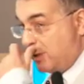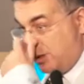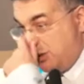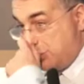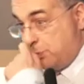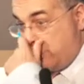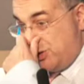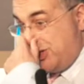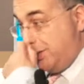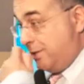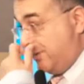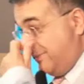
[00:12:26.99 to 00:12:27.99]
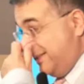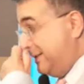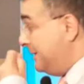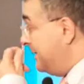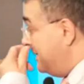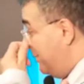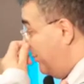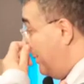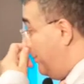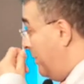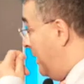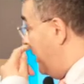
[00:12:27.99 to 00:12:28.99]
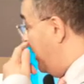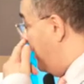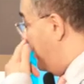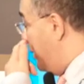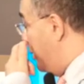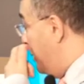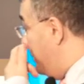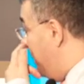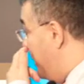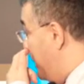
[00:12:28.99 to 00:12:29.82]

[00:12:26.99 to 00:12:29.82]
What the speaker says: Castle project, run by another